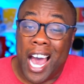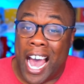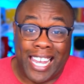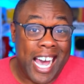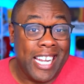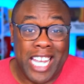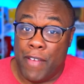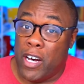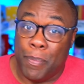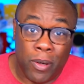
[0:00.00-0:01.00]
I kind of
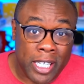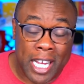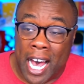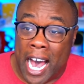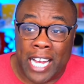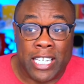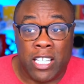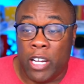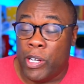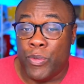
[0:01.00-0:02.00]
gave up on it. I just
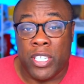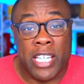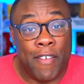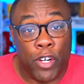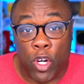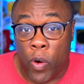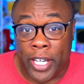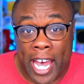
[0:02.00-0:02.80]
thought it was never going to